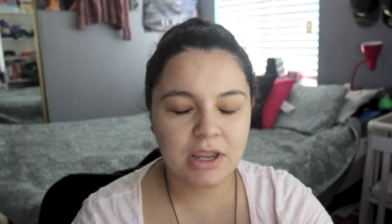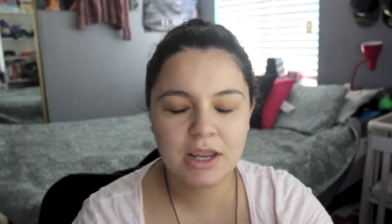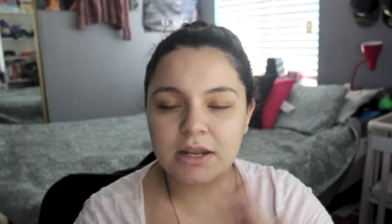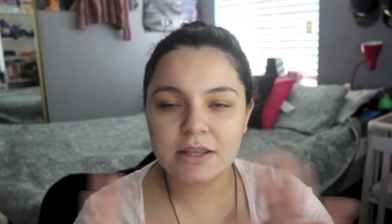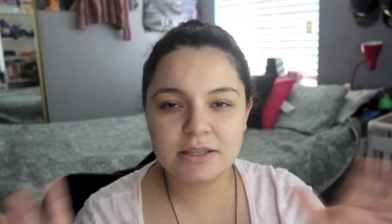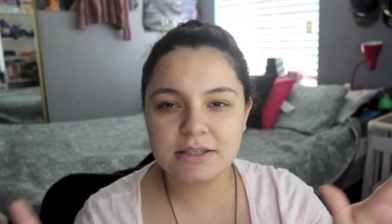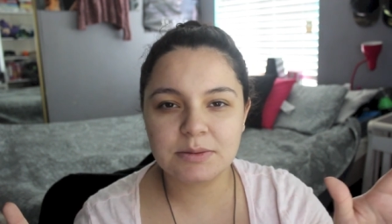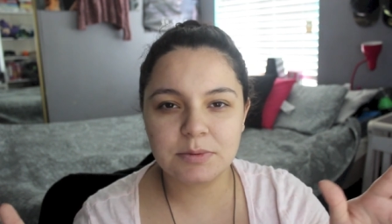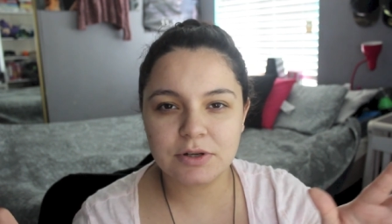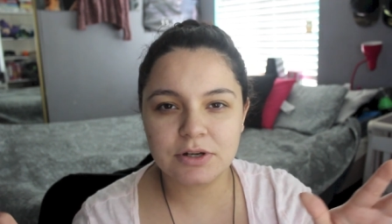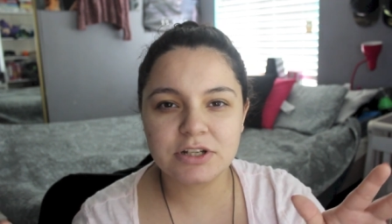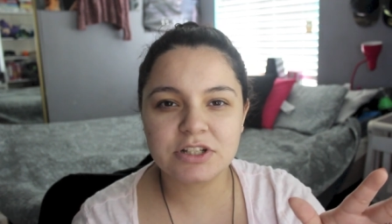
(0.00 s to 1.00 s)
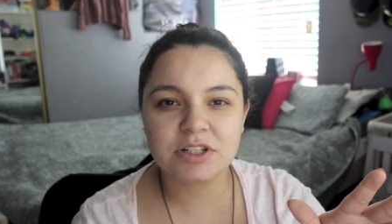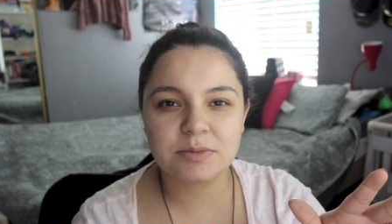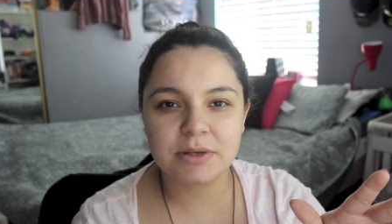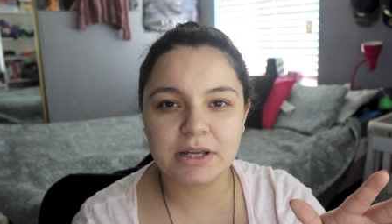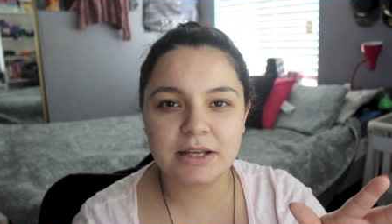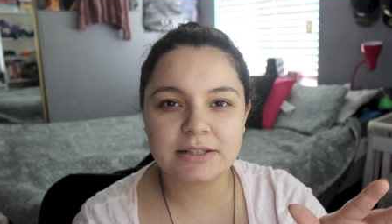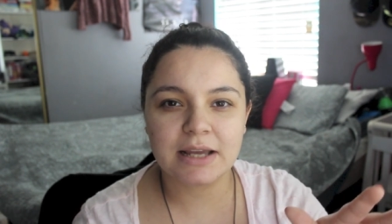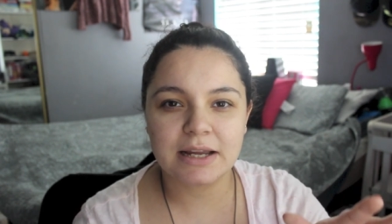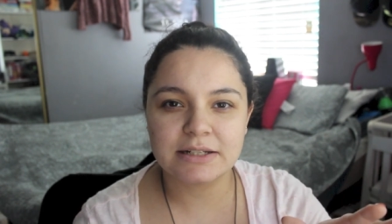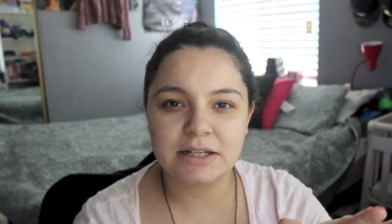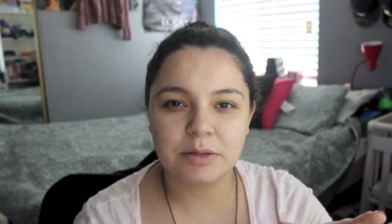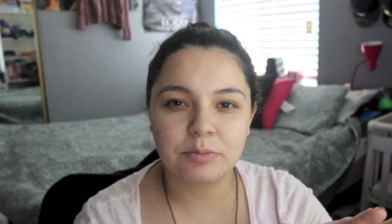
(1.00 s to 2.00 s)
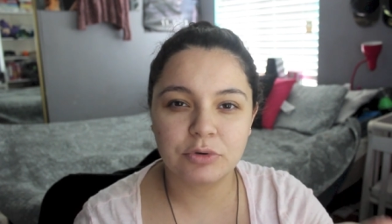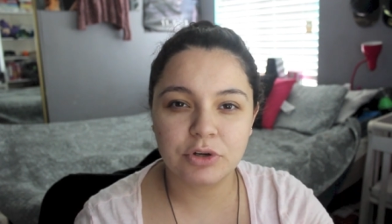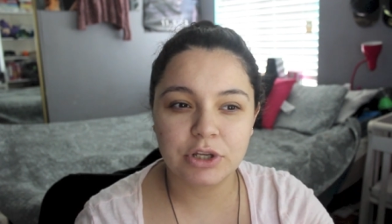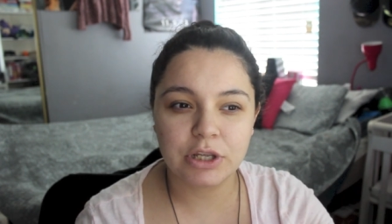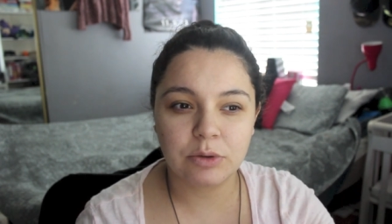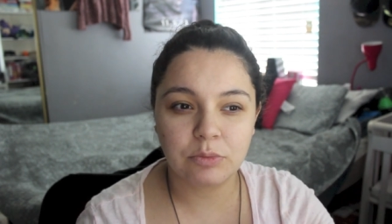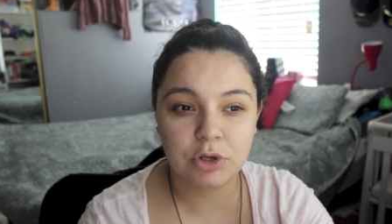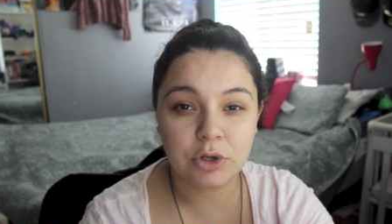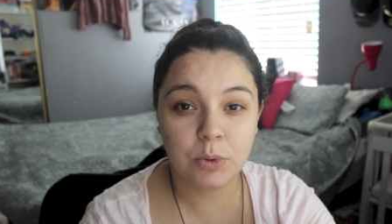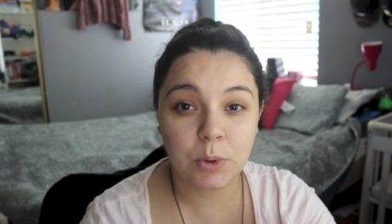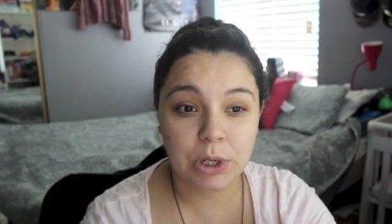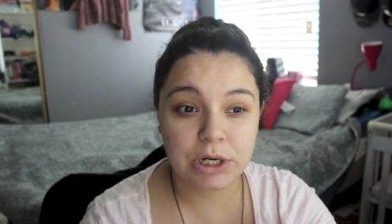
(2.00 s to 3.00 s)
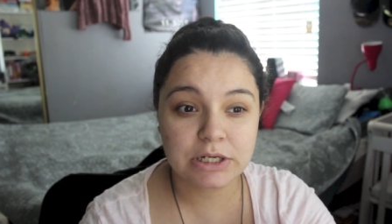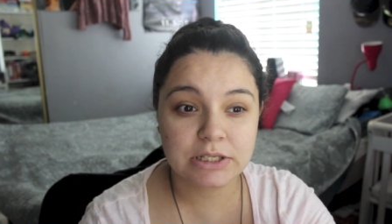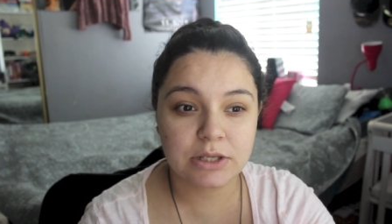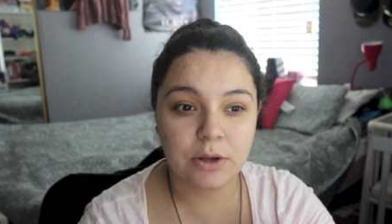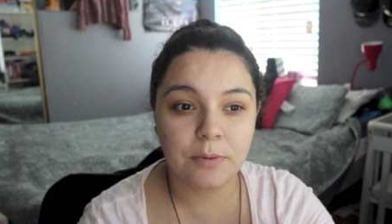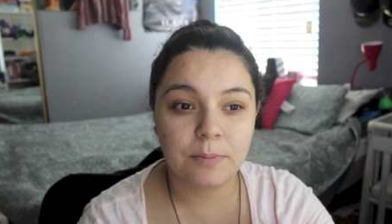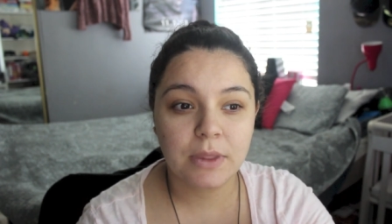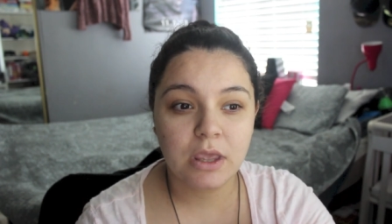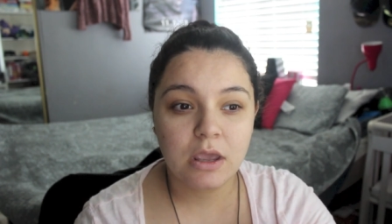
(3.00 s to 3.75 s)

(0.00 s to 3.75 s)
anything similar, it's just because I did pre-record. So